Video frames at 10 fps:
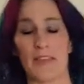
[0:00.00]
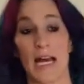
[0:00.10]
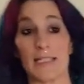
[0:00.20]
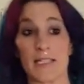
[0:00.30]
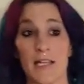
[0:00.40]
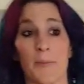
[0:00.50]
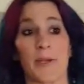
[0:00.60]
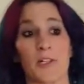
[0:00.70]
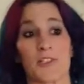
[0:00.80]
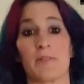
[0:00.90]
that
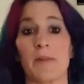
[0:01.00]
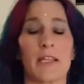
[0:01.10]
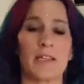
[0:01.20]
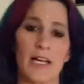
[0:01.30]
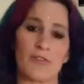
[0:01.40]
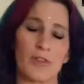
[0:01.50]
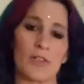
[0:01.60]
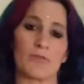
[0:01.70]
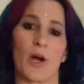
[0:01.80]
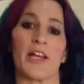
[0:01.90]
appears to be the
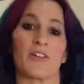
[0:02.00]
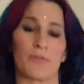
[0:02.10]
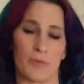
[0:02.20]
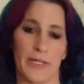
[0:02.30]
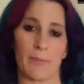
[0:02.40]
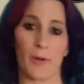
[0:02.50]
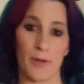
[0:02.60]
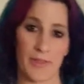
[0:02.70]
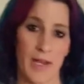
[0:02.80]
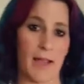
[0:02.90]
level of kind of
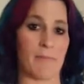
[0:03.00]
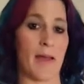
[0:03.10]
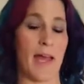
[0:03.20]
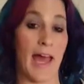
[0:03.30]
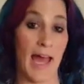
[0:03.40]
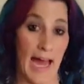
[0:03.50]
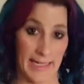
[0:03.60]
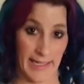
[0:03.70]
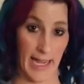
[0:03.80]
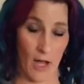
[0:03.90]
rebirth that I'm
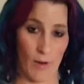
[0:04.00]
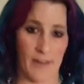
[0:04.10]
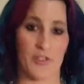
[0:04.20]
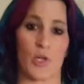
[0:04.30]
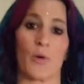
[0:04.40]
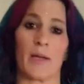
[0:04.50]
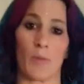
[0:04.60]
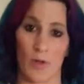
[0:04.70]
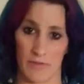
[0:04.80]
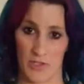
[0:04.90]
at now after going
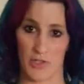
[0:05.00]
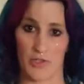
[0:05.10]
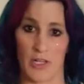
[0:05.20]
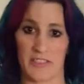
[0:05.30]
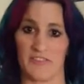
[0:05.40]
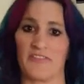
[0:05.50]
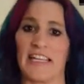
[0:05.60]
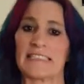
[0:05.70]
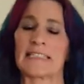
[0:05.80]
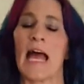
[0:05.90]
more of the destructive
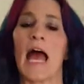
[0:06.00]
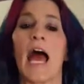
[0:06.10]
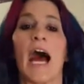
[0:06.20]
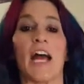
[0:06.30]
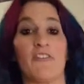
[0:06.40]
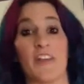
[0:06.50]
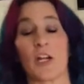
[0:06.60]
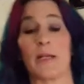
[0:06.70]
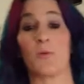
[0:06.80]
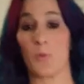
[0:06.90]
phase. I
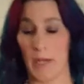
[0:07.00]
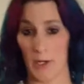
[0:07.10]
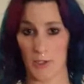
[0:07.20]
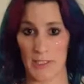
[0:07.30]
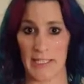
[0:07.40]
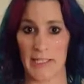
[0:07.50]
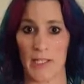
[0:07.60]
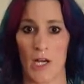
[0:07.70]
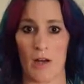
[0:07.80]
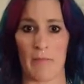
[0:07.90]
very
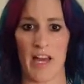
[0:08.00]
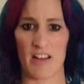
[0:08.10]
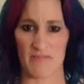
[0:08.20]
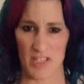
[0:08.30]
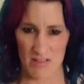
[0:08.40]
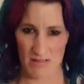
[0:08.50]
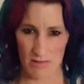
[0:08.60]
rarely have